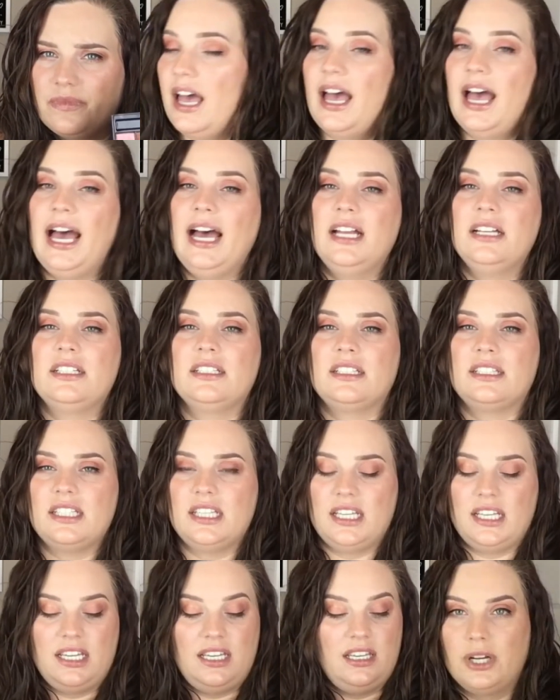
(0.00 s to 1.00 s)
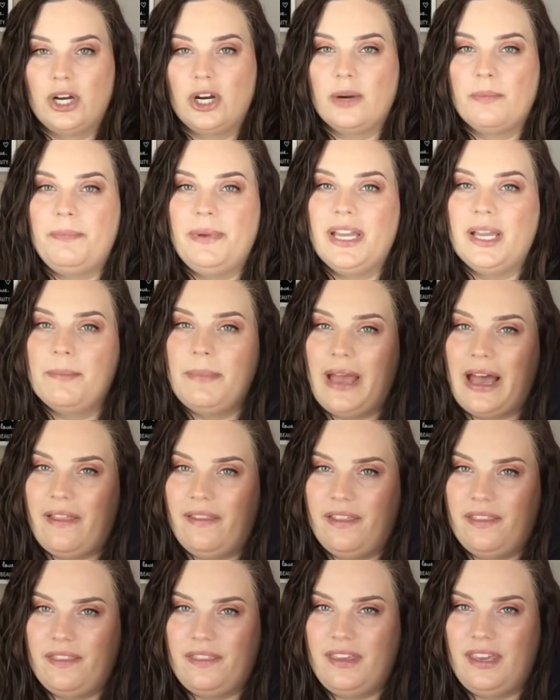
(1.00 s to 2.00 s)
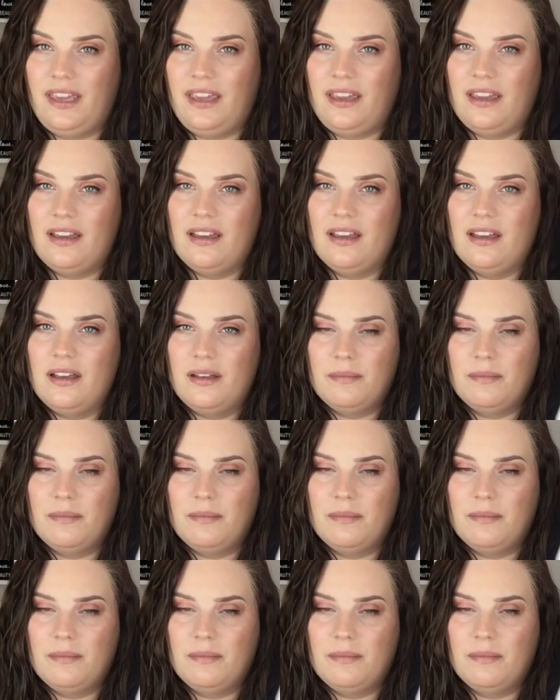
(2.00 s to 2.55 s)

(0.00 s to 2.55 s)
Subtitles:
And her big palette, the